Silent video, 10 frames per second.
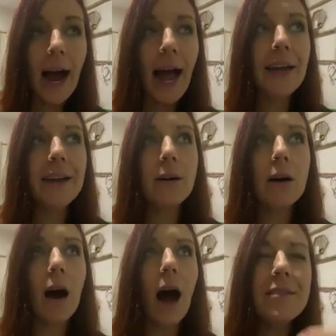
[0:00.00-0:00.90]
and
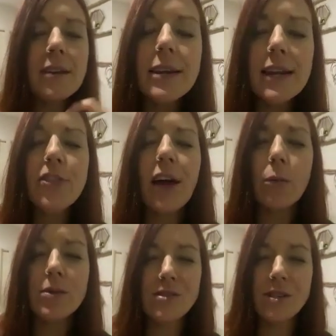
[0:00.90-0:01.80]
underneath that
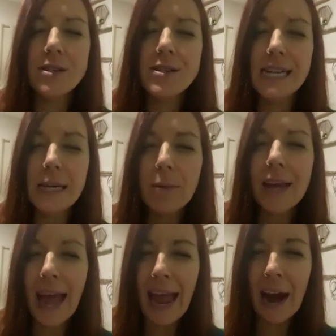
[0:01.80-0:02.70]
was just deep
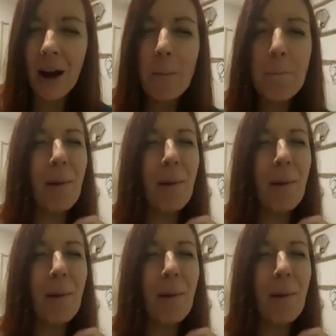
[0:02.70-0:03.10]
care,